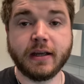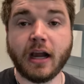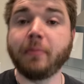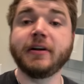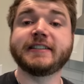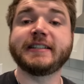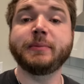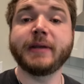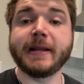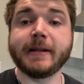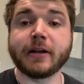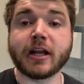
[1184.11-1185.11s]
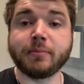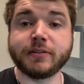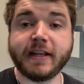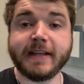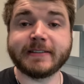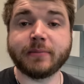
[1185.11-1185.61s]
I'm gonna see him again in a couple
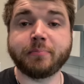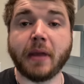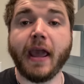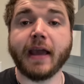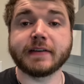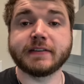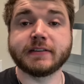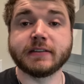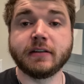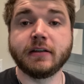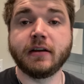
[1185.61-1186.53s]
days at PAX.